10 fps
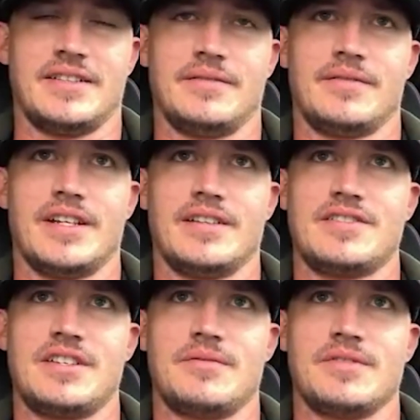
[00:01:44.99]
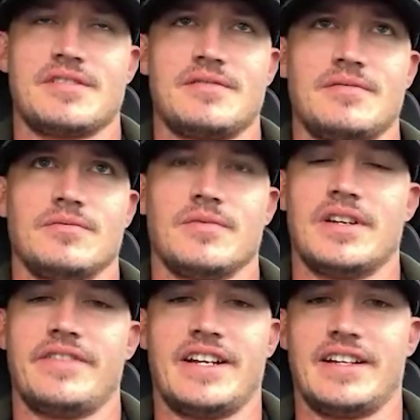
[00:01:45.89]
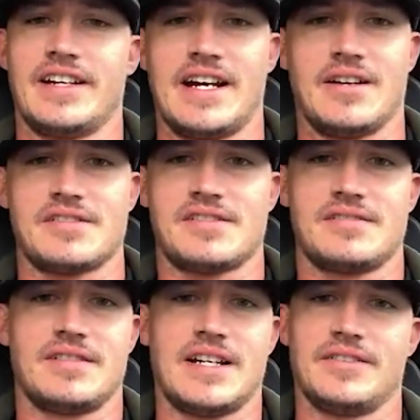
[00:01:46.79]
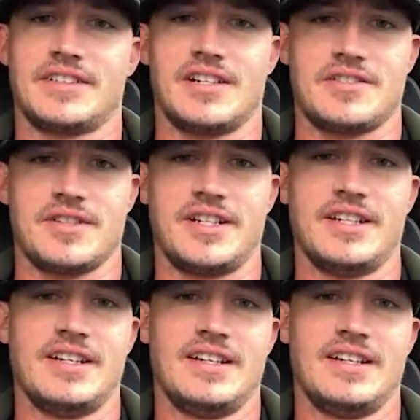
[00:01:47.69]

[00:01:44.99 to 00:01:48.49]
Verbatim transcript: and and she was renovating a house out in the country.